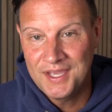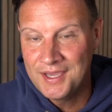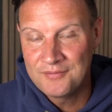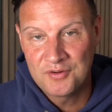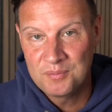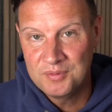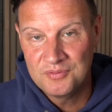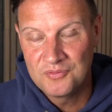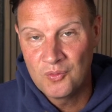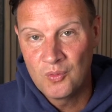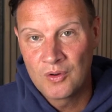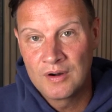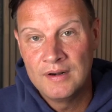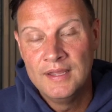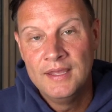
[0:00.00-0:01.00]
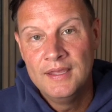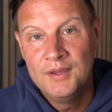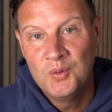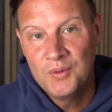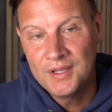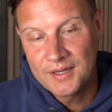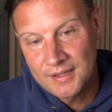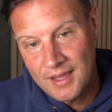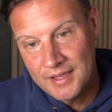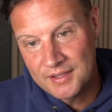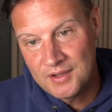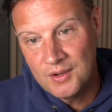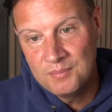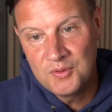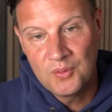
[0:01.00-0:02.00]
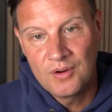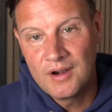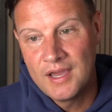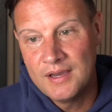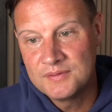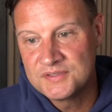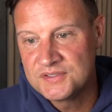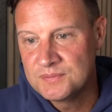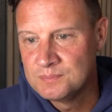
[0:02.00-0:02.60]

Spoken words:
ever before. We had a guy come to our house.